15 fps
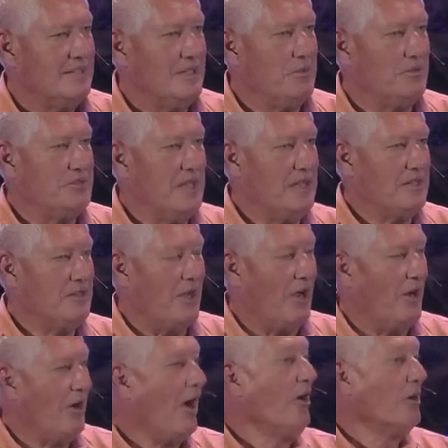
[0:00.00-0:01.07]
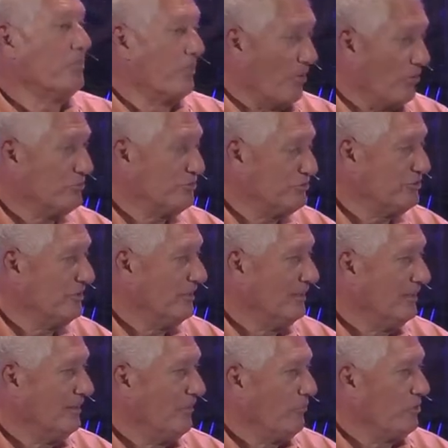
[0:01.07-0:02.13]
it was not our, our approach
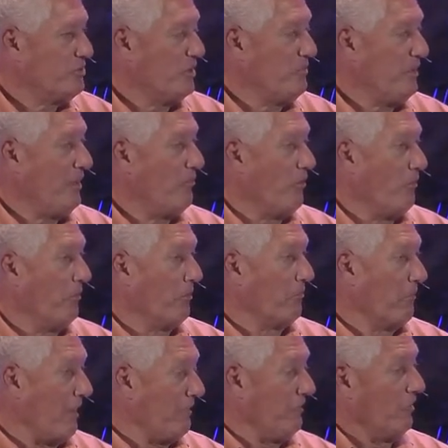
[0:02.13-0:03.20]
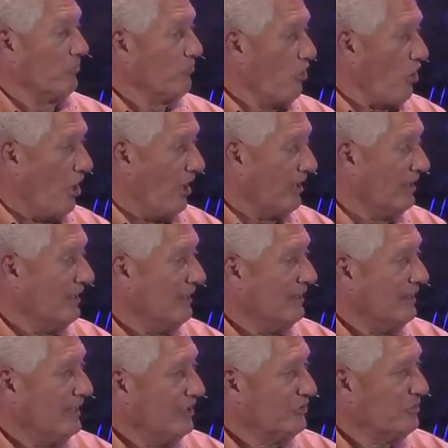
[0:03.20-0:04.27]
which would be, well, we're right, you're wrong.
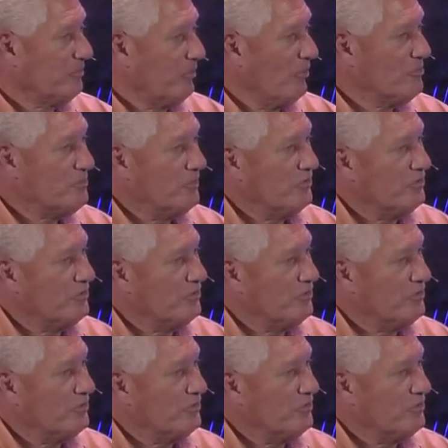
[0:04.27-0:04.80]
His approach